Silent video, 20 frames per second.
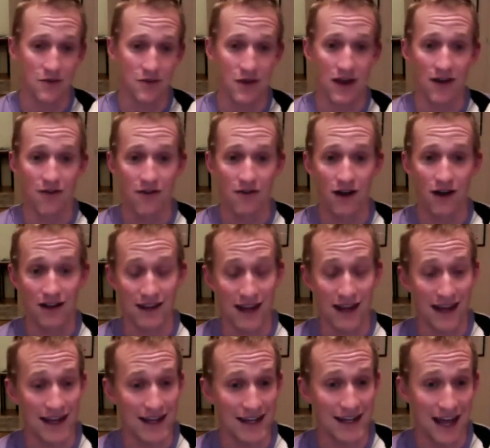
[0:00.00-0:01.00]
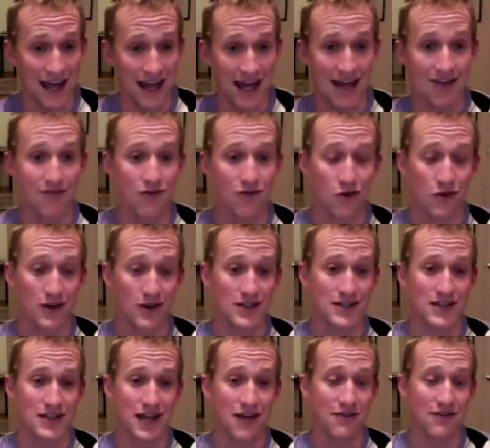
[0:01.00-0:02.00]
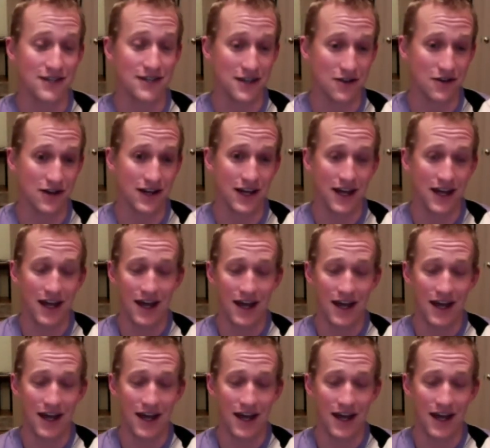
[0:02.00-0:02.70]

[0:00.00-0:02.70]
We have Leanda Cave, who has left Siri,